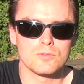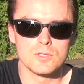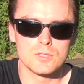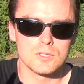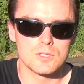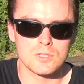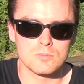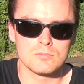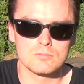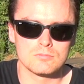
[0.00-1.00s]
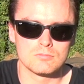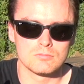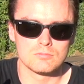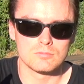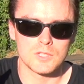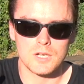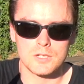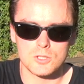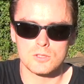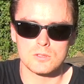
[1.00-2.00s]
this system that I
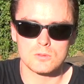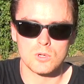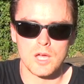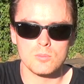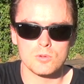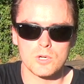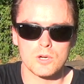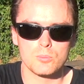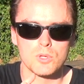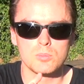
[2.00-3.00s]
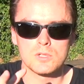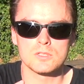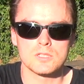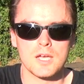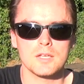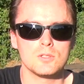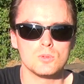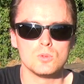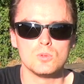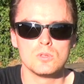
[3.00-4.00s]
just described, where people decide
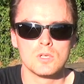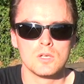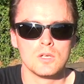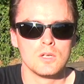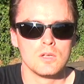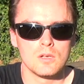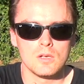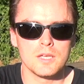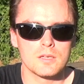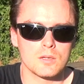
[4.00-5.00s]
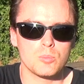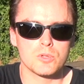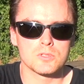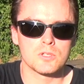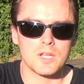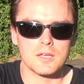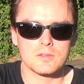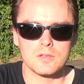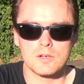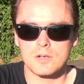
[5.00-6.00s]
to link up and
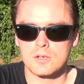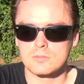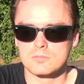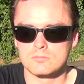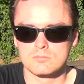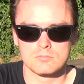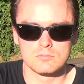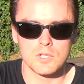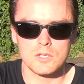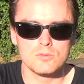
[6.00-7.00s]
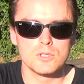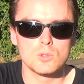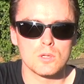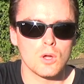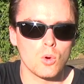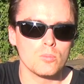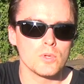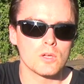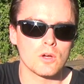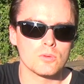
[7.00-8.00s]
connect their individual home
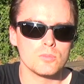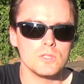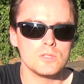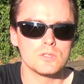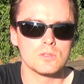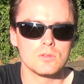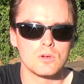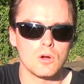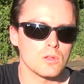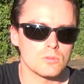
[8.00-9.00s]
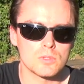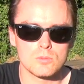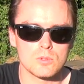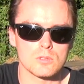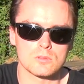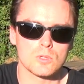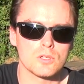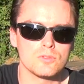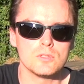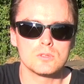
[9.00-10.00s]
economies all over the world, what
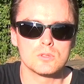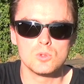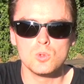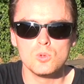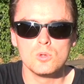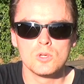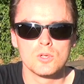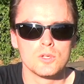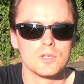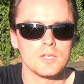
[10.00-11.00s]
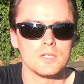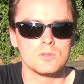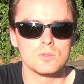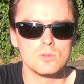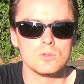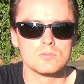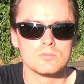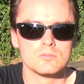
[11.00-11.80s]
if this grew into